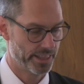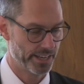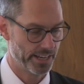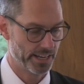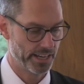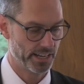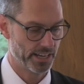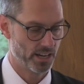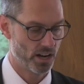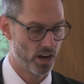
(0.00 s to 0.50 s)

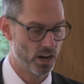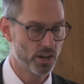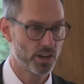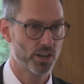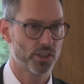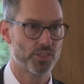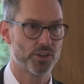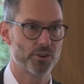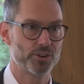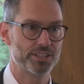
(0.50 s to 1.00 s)
the
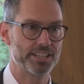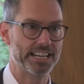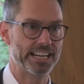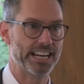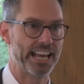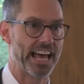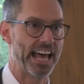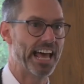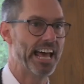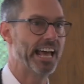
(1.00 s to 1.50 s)

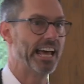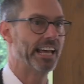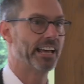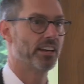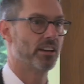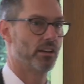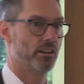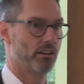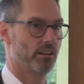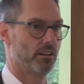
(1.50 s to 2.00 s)

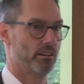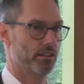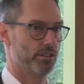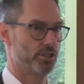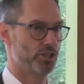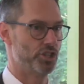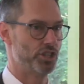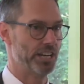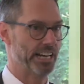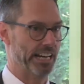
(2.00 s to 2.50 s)
UNC13A
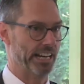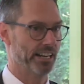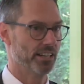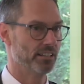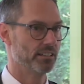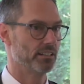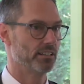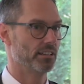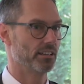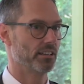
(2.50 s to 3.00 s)

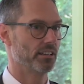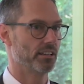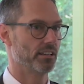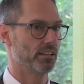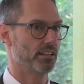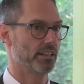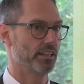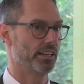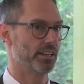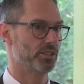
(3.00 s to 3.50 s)
gene
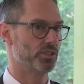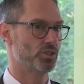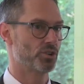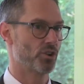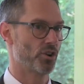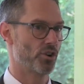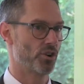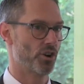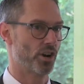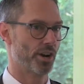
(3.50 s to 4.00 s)
gets
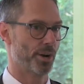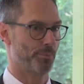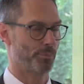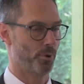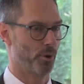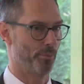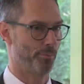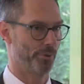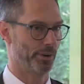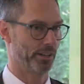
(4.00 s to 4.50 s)
turned on
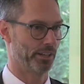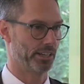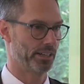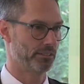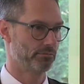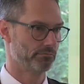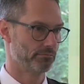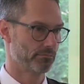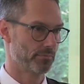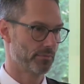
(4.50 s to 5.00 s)
appropriately.
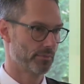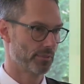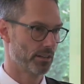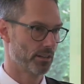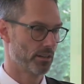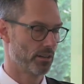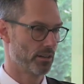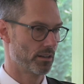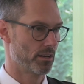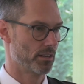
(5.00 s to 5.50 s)

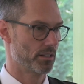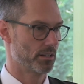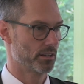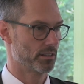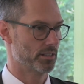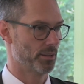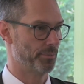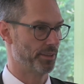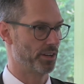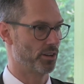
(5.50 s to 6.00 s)

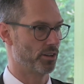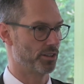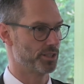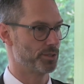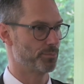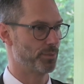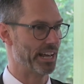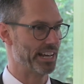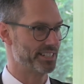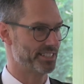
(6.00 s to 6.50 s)
Something called
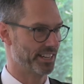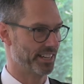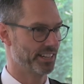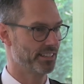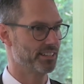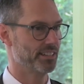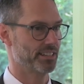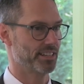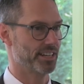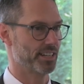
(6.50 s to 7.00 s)

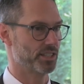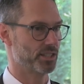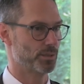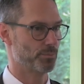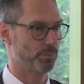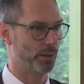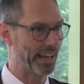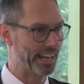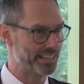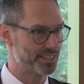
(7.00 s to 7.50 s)
splicing gets
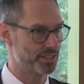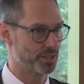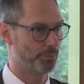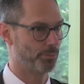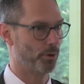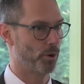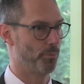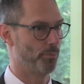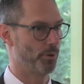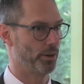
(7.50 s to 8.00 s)
spliced
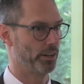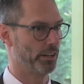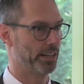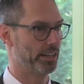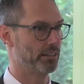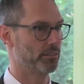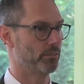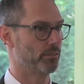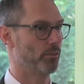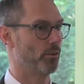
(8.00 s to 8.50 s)
appropriately,
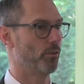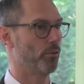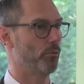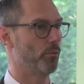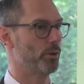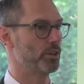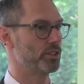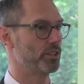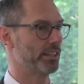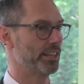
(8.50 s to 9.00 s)

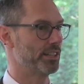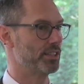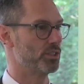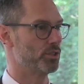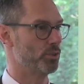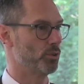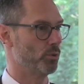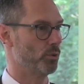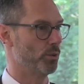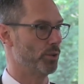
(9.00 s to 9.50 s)
which leads
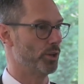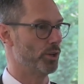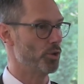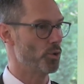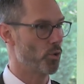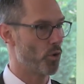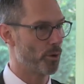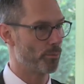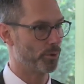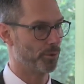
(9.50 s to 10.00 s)
to the
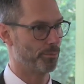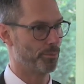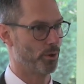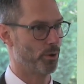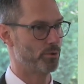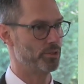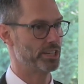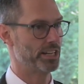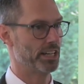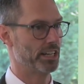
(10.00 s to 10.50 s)
normal
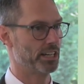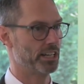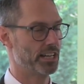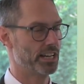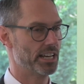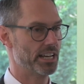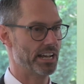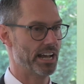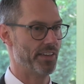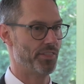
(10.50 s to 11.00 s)
protein
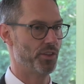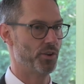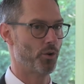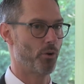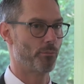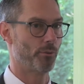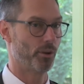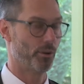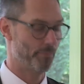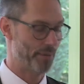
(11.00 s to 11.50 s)
and the
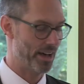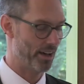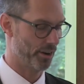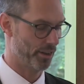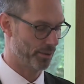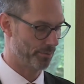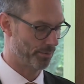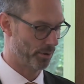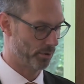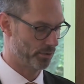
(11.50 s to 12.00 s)
normal amount of
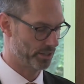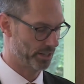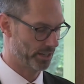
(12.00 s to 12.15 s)
the protein.